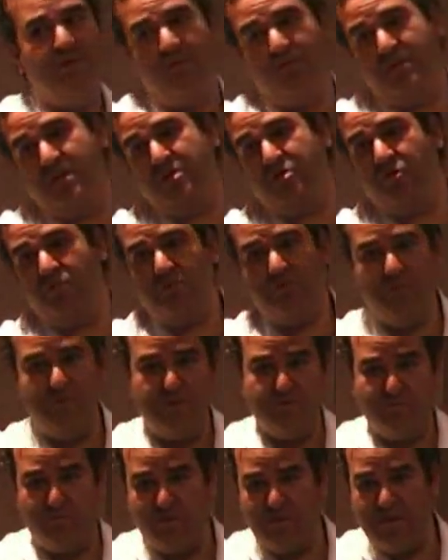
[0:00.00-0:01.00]
we're not sure which one
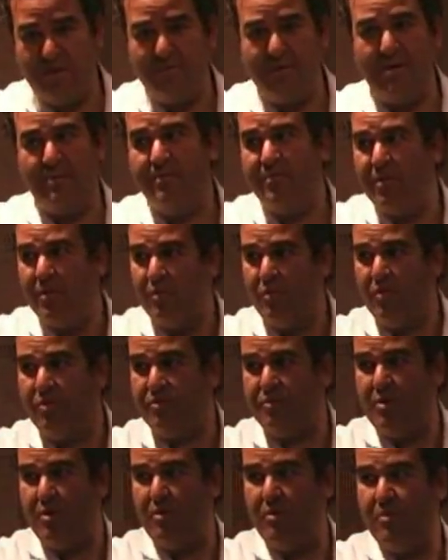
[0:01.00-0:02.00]
is working, but we'll
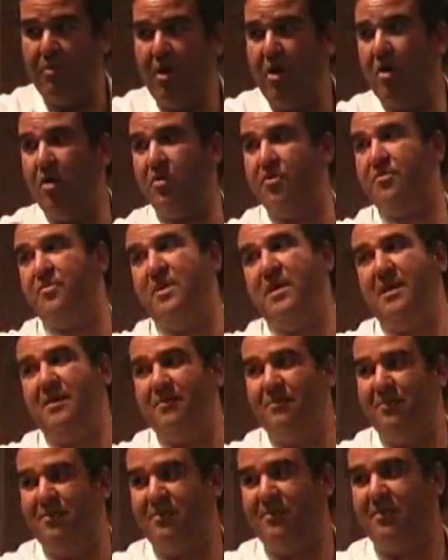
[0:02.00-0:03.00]
throw all 3.
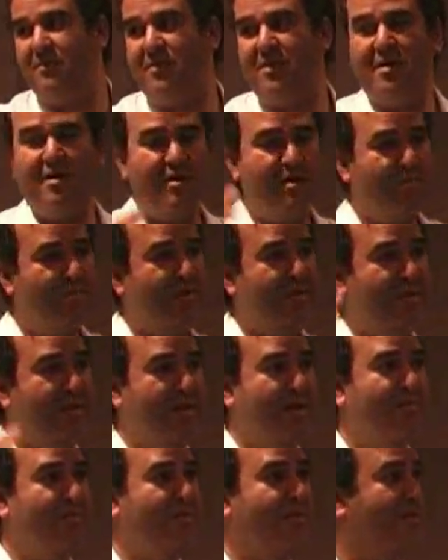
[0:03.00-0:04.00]
We'll throw the Army, the
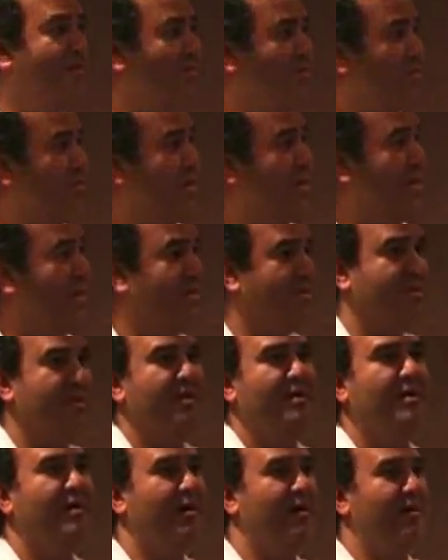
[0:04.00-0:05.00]
Navy, and the Marines
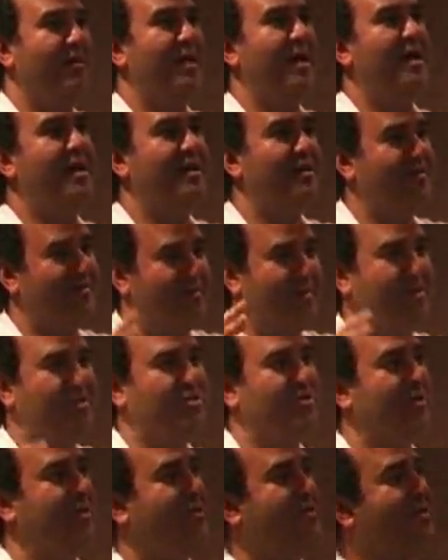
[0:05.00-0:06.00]
all at it, and
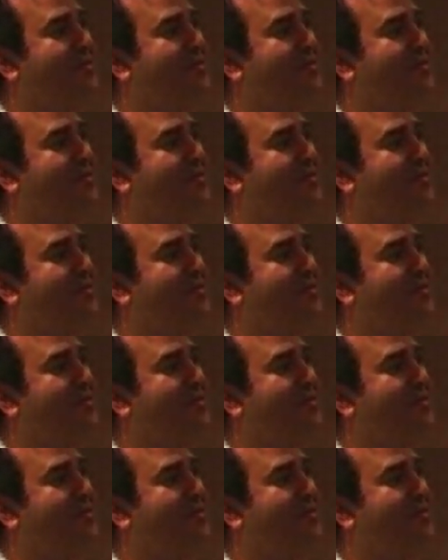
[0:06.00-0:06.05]
eventually